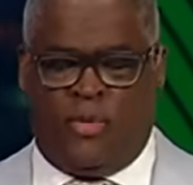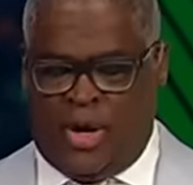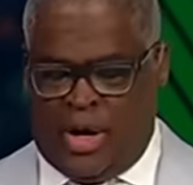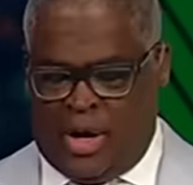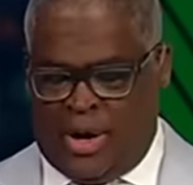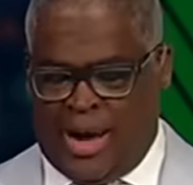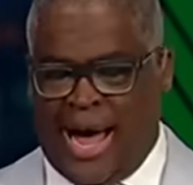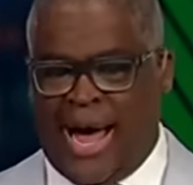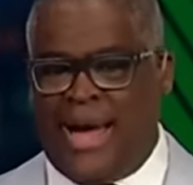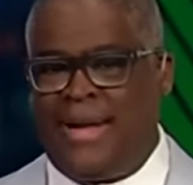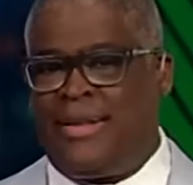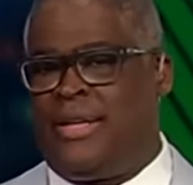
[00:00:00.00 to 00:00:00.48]

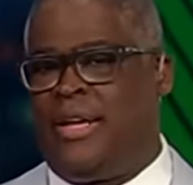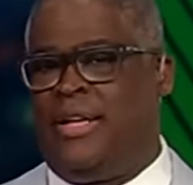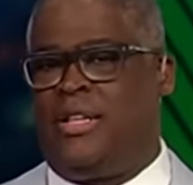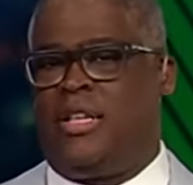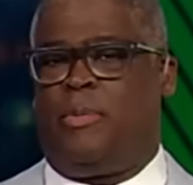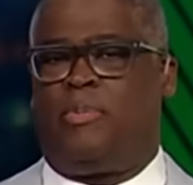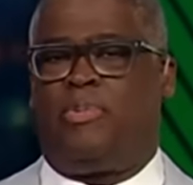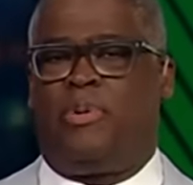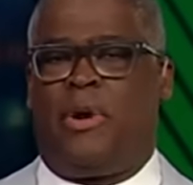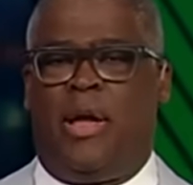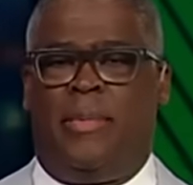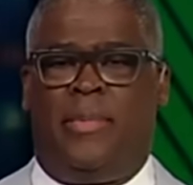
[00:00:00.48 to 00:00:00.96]
Well, I think
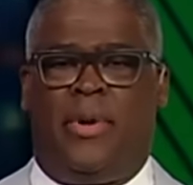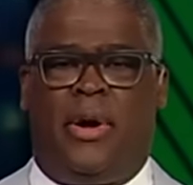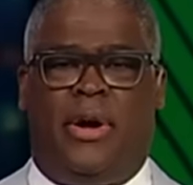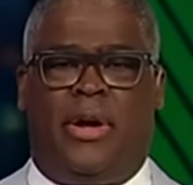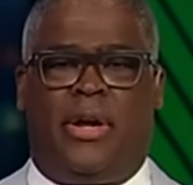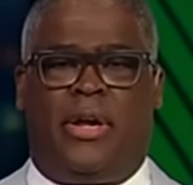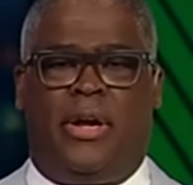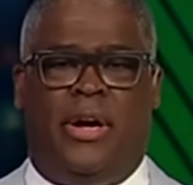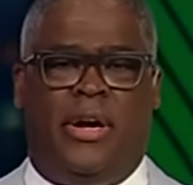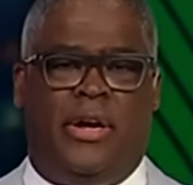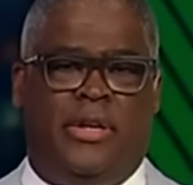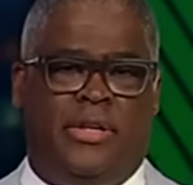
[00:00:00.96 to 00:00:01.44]
the
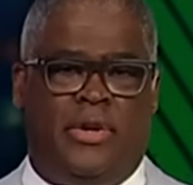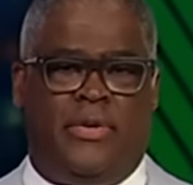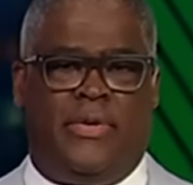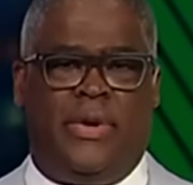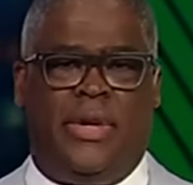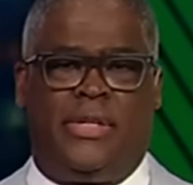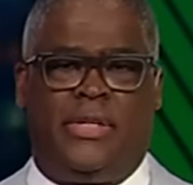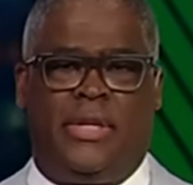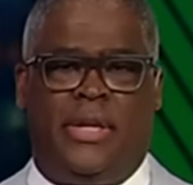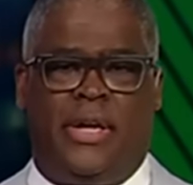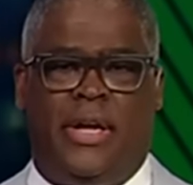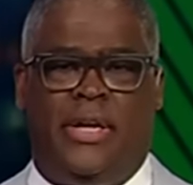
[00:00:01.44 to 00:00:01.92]
primary
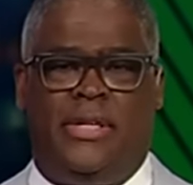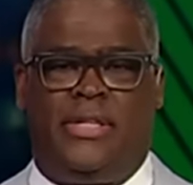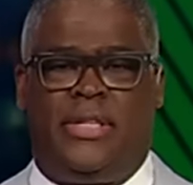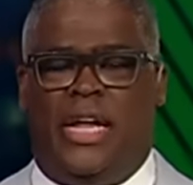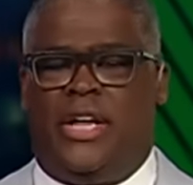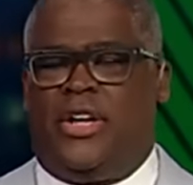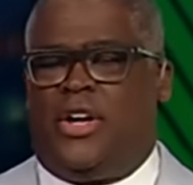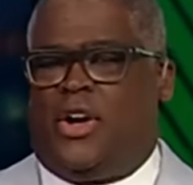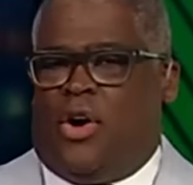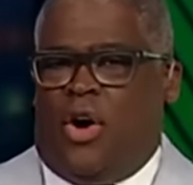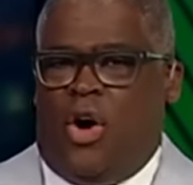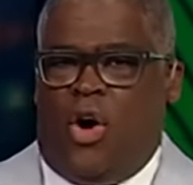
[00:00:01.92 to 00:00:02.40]
characteristic is
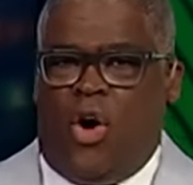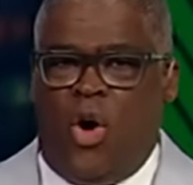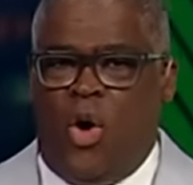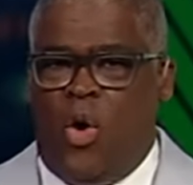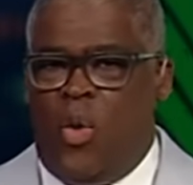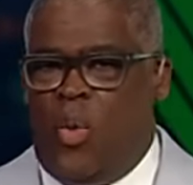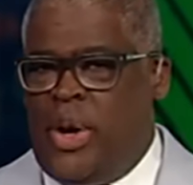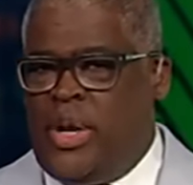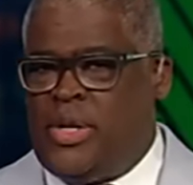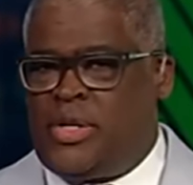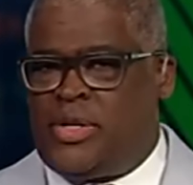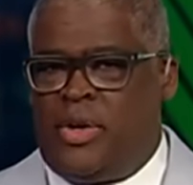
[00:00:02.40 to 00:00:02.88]
that you're
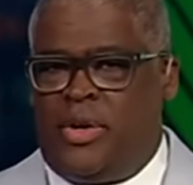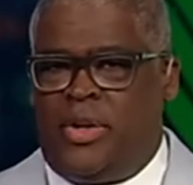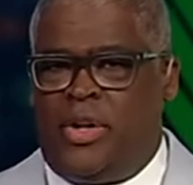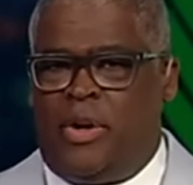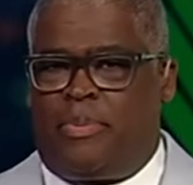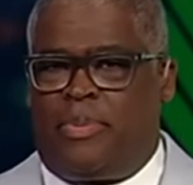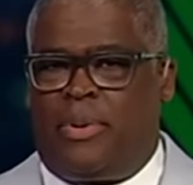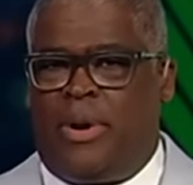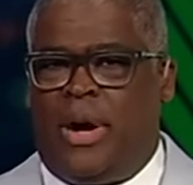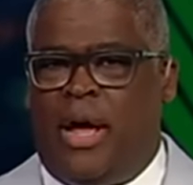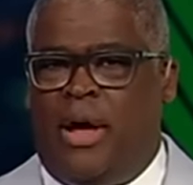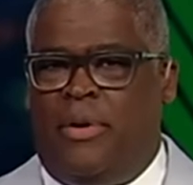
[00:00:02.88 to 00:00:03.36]
always on
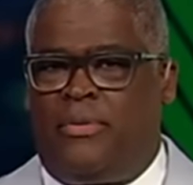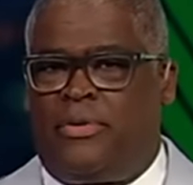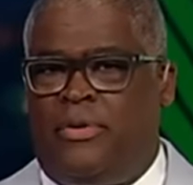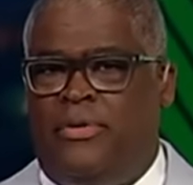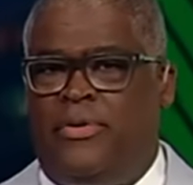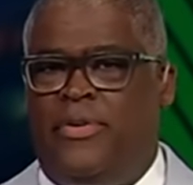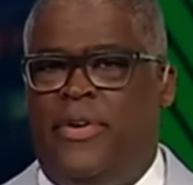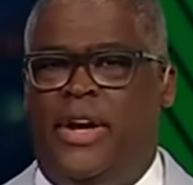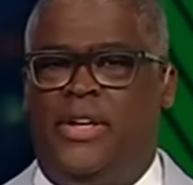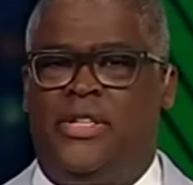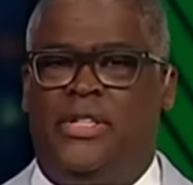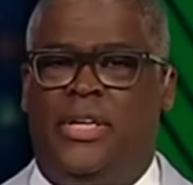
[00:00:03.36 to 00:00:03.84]
the prowl for
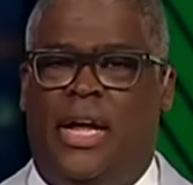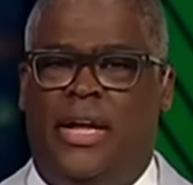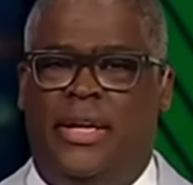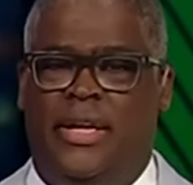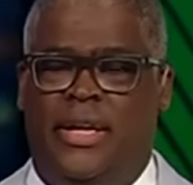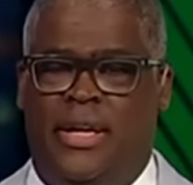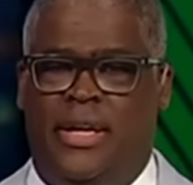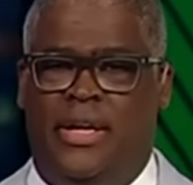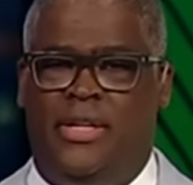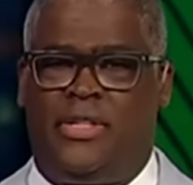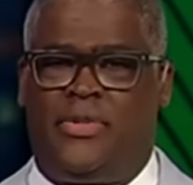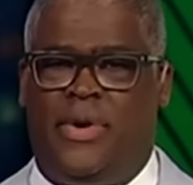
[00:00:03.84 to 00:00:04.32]
fresh
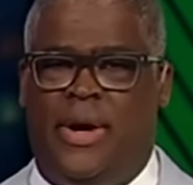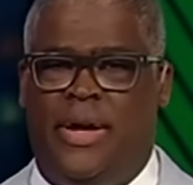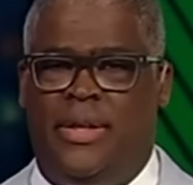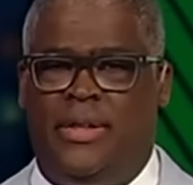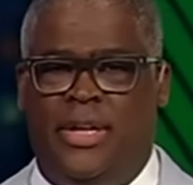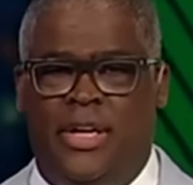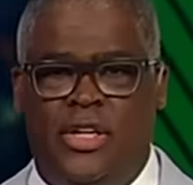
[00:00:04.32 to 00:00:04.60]
ideas, right?